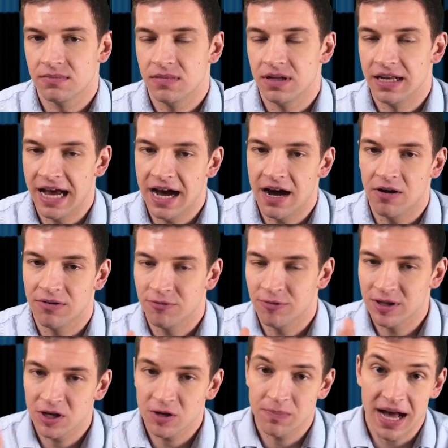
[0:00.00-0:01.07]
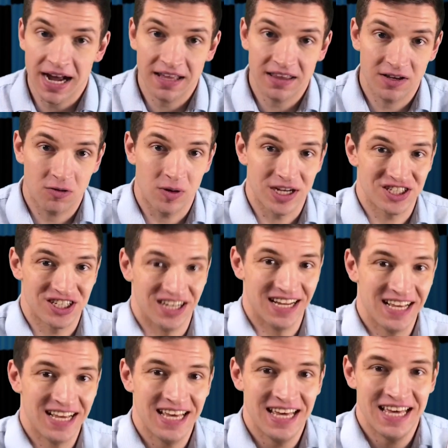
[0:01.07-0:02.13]
Now if we look back at the
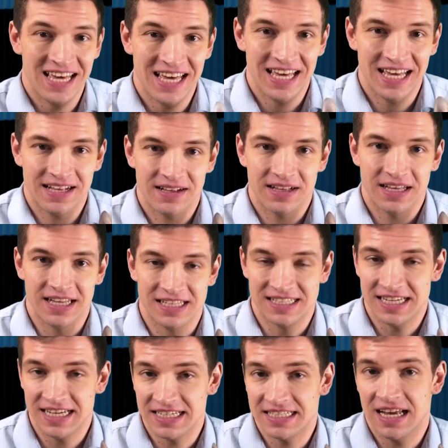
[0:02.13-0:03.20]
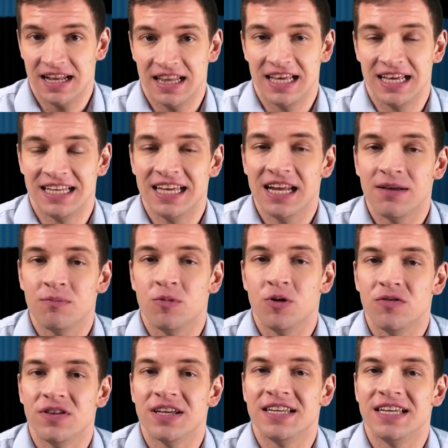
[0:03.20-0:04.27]
question, it says that they didn't
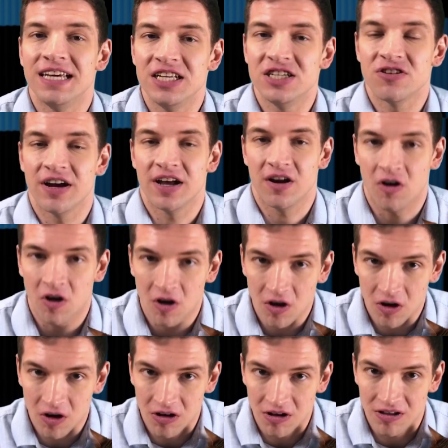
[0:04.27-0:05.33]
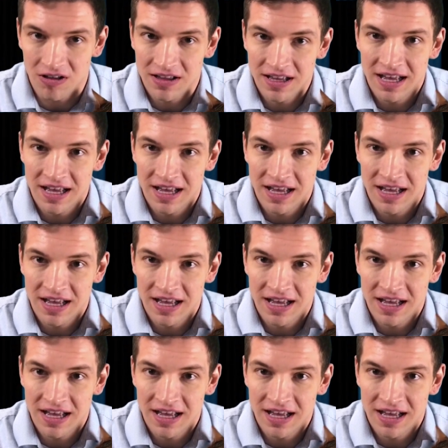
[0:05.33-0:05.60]
move the teacher at all.